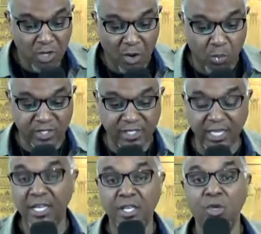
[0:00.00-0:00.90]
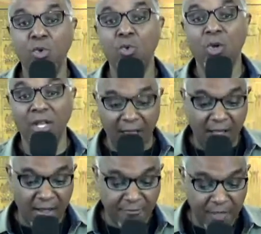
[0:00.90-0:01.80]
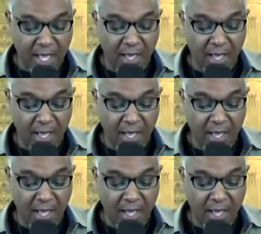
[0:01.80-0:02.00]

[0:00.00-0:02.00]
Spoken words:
we're sending you love.